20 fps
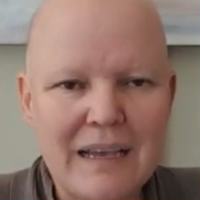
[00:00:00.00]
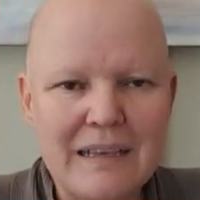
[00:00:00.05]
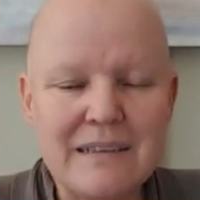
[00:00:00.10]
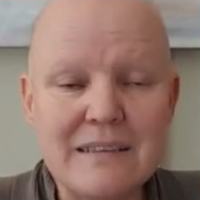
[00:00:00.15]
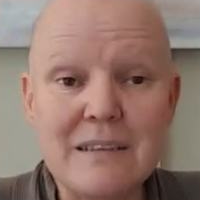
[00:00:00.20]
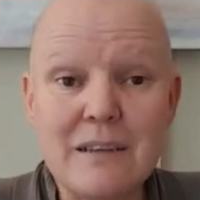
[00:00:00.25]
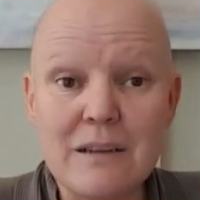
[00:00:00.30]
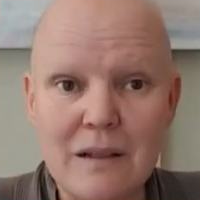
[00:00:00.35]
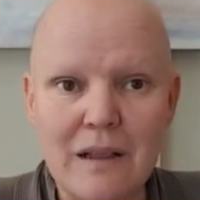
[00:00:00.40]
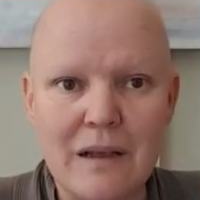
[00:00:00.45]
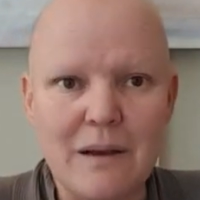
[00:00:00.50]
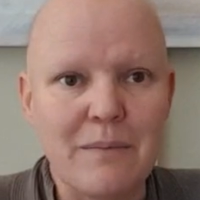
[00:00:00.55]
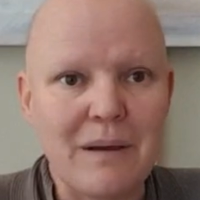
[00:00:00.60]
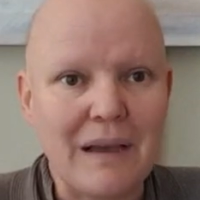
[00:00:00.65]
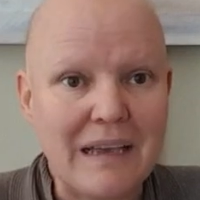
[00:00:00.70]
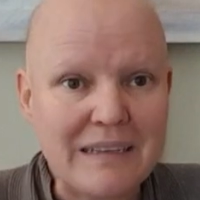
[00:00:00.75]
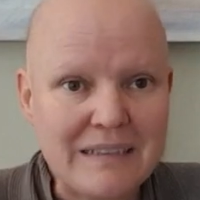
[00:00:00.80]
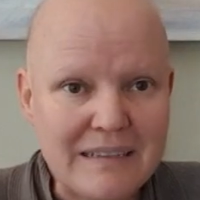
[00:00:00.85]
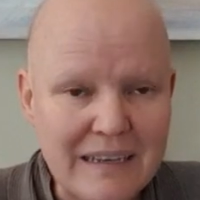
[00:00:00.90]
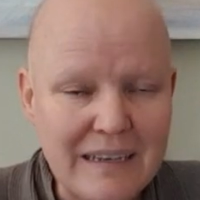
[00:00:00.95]
is still
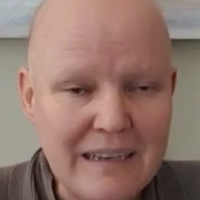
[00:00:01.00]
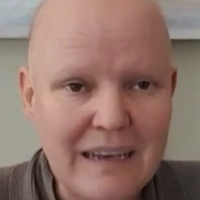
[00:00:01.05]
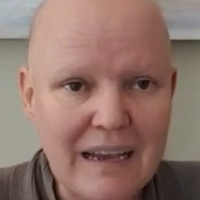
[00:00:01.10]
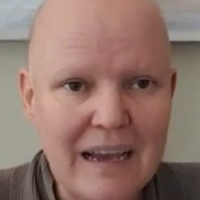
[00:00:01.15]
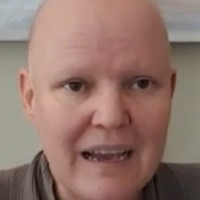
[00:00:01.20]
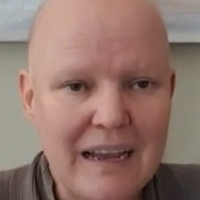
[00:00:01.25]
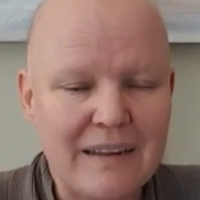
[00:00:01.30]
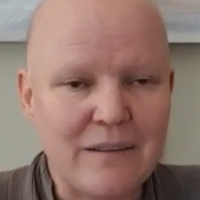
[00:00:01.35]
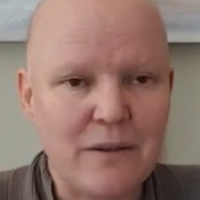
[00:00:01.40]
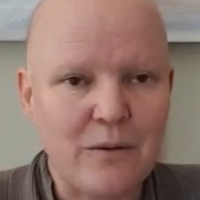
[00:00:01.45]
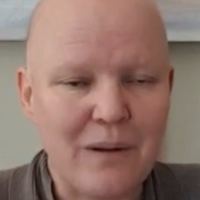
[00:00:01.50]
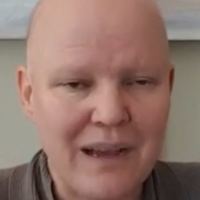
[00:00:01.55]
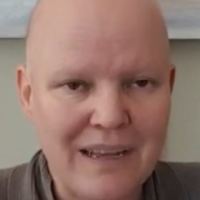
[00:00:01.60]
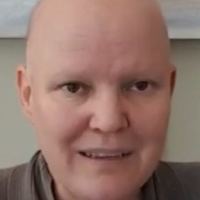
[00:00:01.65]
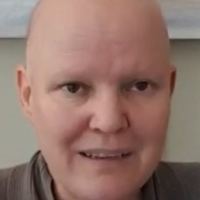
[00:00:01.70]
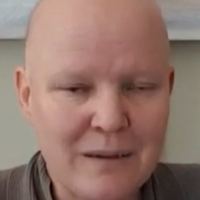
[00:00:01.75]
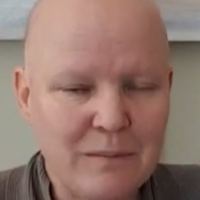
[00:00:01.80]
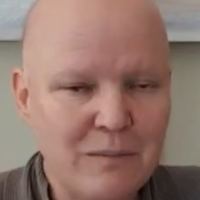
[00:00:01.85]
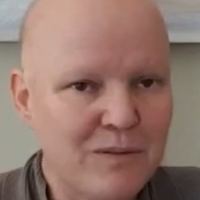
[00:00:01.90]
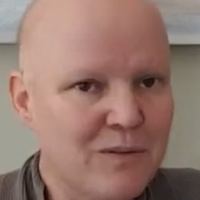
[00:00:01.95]
amazing and the
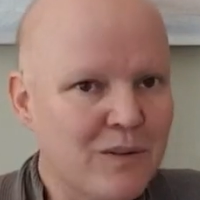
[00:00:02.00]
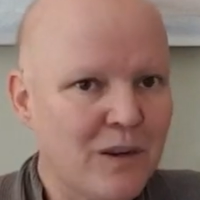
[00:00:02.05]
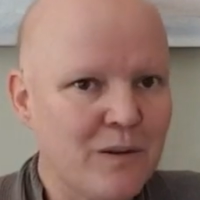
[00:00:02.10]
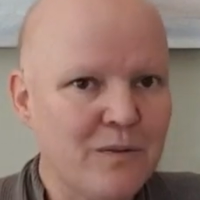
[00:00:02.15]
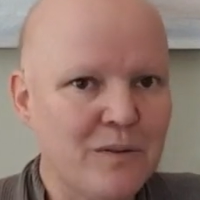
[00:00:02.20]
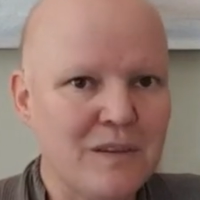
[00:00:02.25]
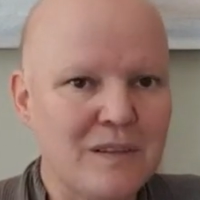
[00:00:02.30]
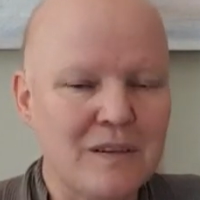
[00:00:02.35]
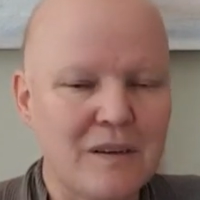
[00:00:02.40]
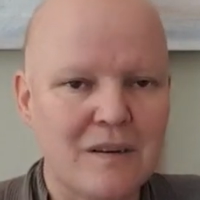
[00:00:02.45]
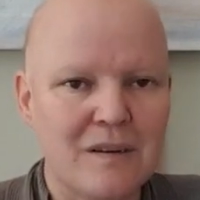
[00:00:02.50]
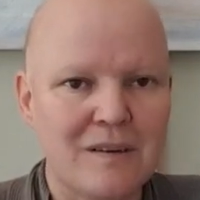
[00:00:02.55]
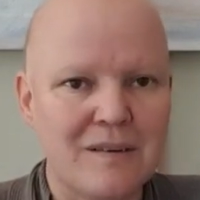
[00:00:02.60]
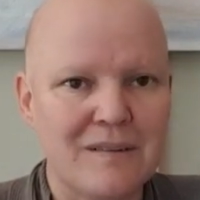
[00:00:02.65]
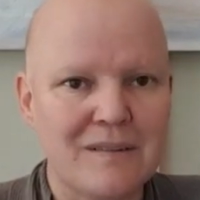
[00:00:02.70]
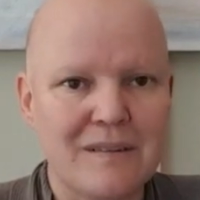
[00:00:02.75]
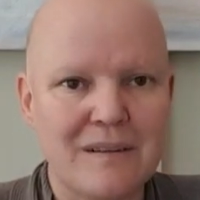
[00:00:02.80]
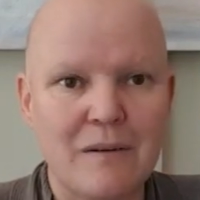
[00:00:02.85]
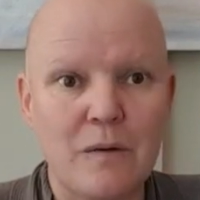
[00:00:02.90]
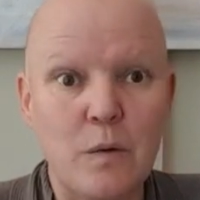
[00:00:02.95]
right type of coffees
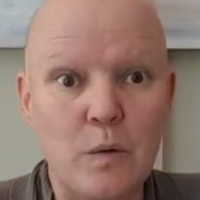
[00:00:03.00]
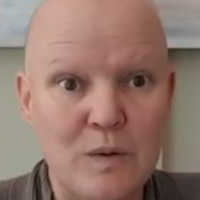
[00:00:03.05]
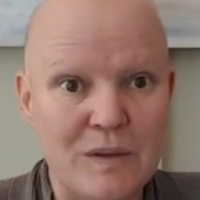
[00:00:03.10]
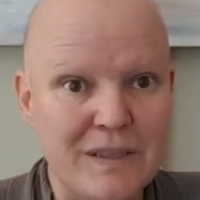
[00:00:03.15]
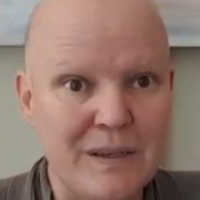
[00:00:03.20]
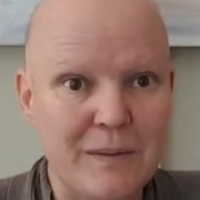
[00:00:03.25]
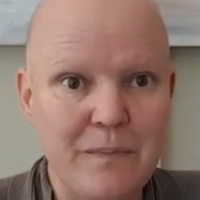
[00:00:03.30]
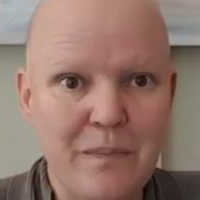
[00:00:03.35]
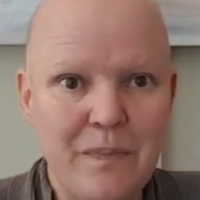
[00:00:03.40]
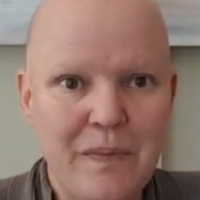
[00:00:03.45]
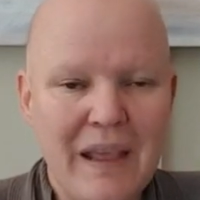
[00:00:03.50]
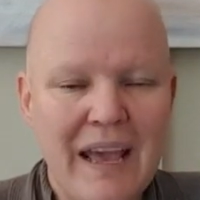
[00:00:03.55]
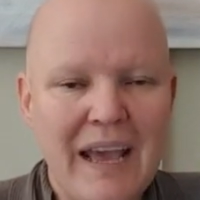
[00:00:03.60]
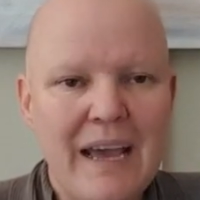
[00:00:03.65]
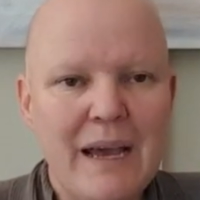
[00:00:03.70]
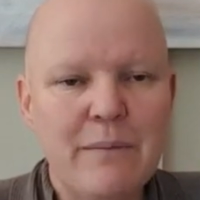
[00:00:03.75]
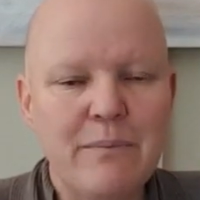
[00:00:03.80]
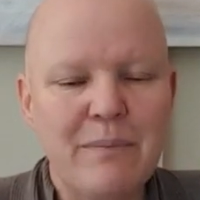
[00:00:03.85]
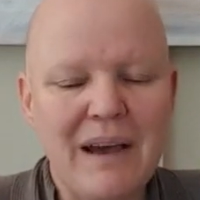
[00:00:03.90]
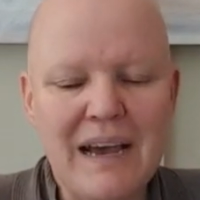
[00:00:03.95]
are awesome,
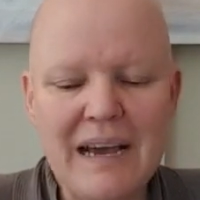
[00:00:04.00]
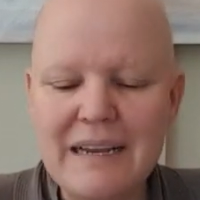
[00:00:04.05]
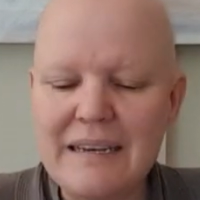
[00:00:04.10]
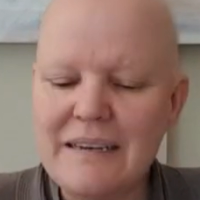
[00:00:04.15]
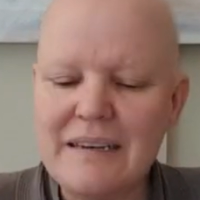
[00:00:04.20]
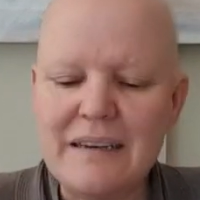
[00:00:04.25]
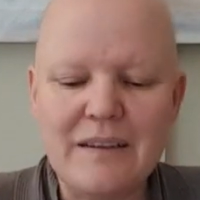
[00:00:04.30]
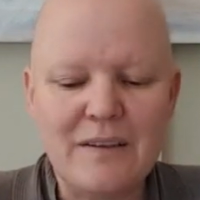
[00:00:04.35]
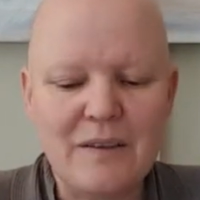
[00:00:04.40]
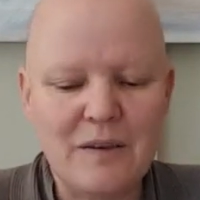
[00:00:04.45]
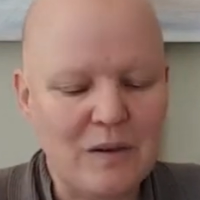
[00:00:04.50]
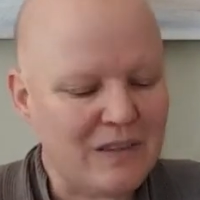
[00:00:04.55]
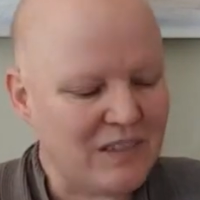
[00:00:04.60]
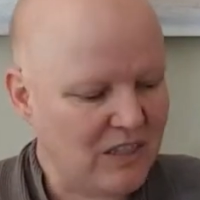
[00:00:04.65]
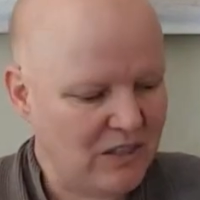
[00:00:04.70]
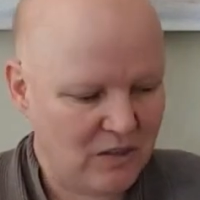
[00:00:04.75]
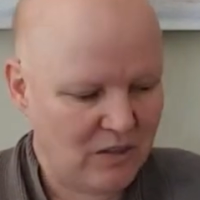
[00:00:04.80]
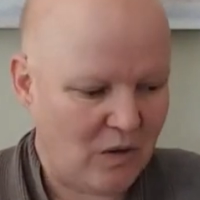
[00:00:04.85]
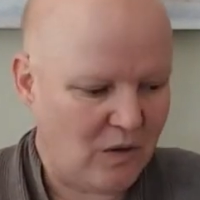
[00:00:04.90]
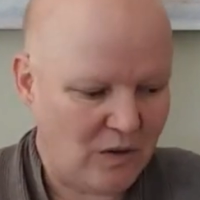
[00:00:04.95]
but you
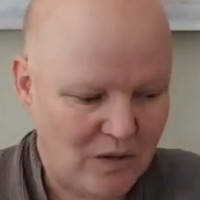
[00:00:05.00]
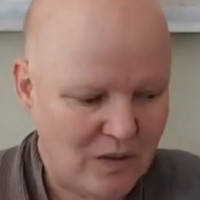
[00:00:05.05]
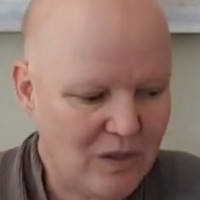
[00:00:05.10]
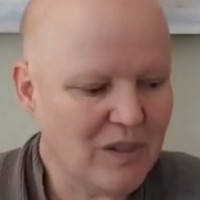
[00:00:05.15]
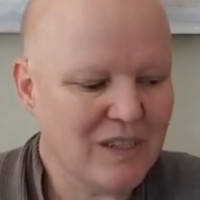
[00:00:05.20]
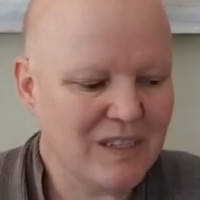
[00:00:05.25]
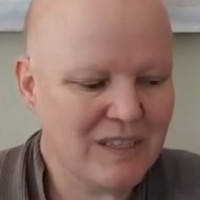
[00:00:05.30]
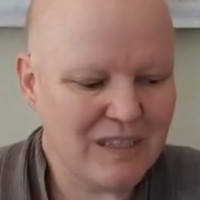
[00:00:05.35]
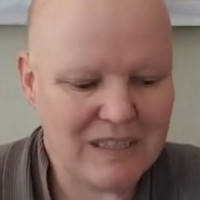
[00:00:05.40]
just can't.